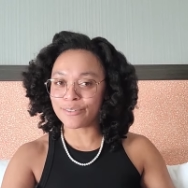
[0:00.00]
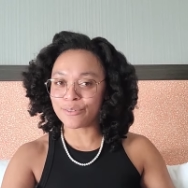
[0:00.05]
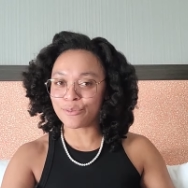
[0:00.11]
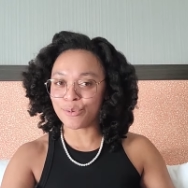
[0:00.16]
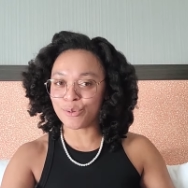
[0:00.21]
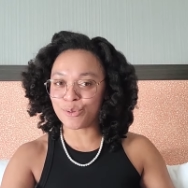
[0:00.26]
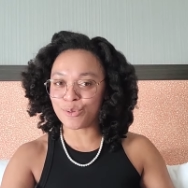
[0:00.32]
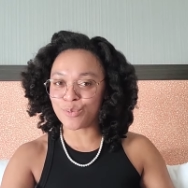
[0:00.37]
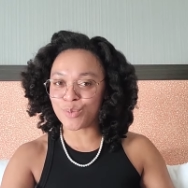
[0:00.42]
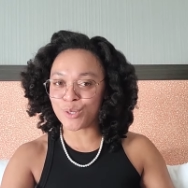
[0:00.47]

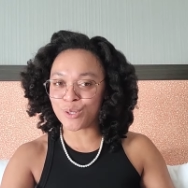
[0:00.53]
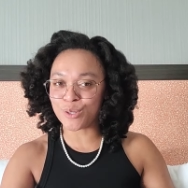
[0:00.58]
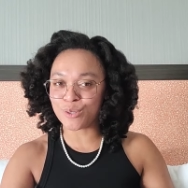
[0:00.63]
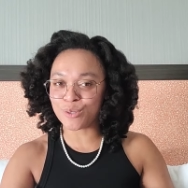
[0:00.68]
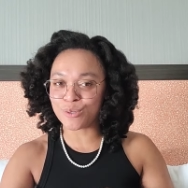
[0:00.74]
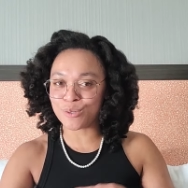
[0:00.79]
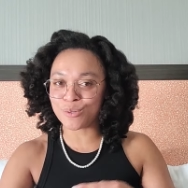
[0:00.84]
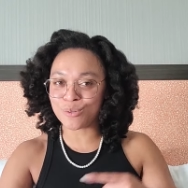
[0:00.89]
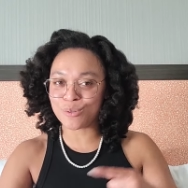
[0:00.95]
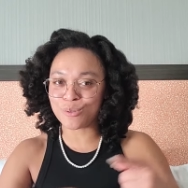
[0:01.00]
which
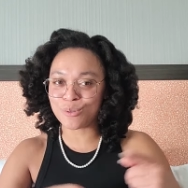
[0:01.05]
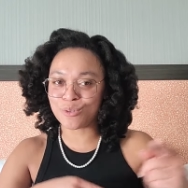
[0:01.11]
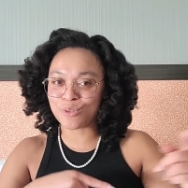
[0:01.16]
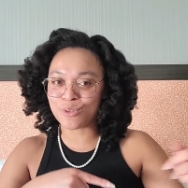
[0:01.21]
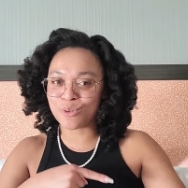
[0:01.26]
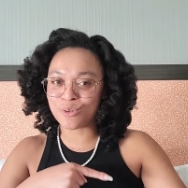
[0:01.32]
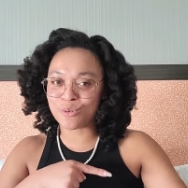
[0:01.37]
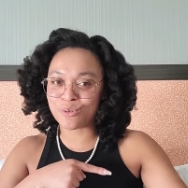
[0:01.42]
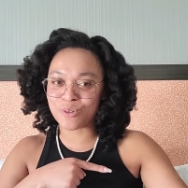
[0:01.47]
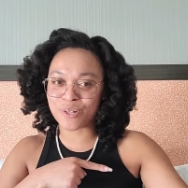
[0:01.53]
means you
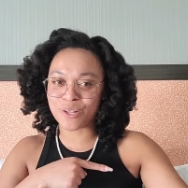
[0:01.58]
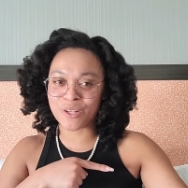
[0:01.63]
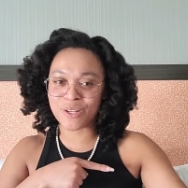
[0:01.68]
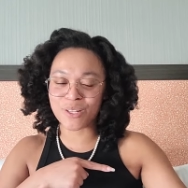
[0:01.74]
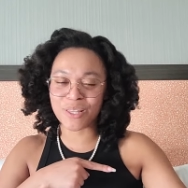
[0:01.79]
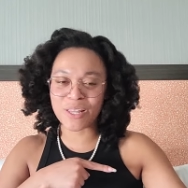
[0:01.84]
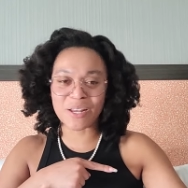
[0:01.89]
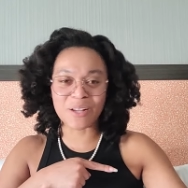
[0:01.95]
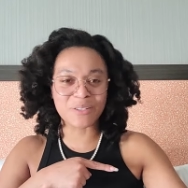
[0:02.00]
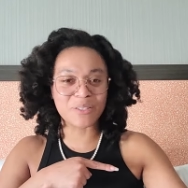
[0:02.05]
still were not
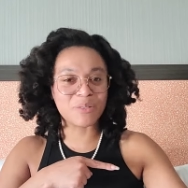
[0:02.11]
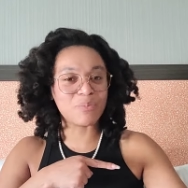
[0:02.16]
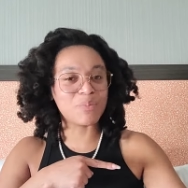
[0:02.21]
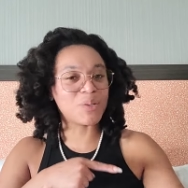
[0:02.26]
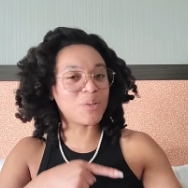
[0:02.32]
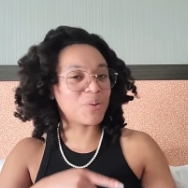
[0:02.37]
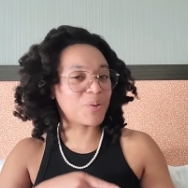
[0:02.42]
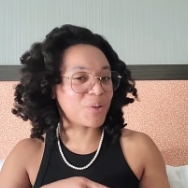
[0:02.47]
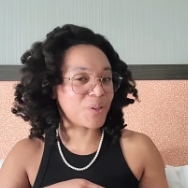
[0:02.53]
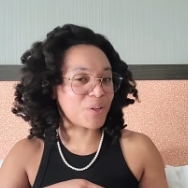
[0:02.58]
allowed to
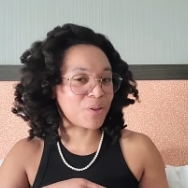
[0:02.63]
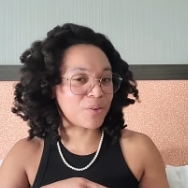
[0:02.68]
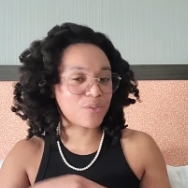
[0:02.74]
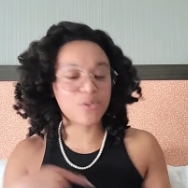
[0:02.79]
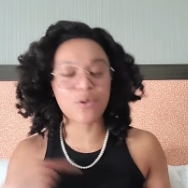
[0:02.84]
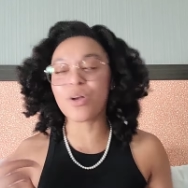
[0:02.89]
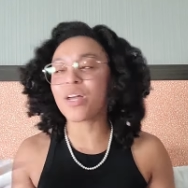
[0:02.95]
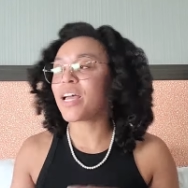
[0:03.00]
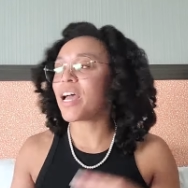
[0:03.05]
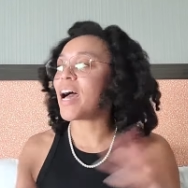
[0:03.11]
be on here.
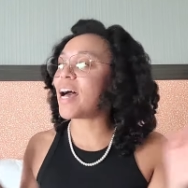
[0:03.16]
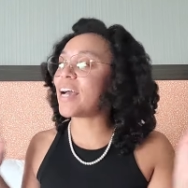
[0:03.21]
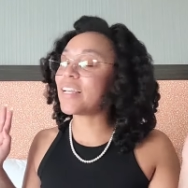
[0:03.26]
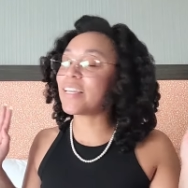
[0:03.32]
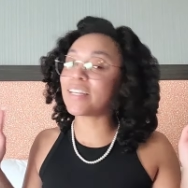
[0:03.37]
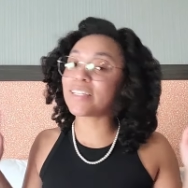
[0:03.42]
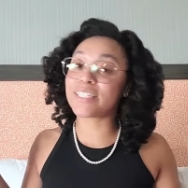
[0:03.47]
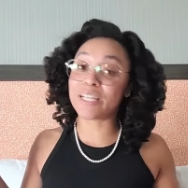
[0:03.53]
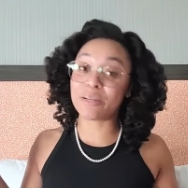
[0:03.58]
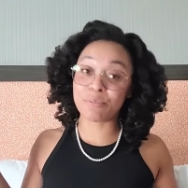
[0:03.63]
So I
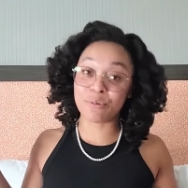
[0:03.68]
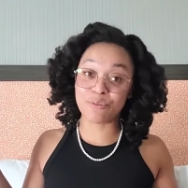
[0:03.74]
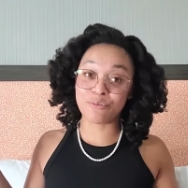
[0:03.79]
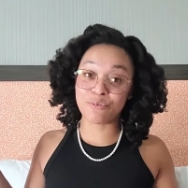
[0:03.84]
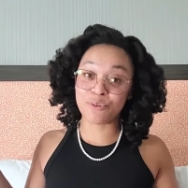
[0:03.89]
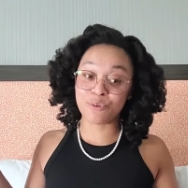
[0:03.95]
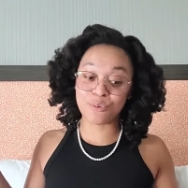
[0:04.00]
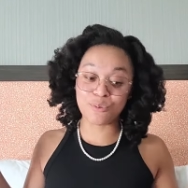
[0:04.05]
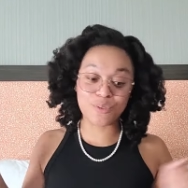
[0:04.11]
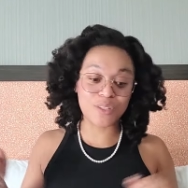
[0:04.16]
guess I'm
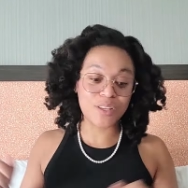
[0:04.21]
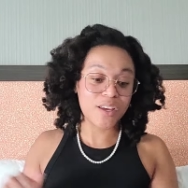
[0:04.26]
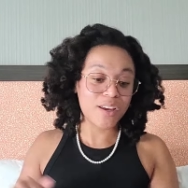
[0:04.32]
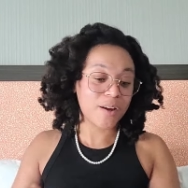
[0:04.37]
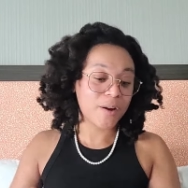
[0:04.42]
confused.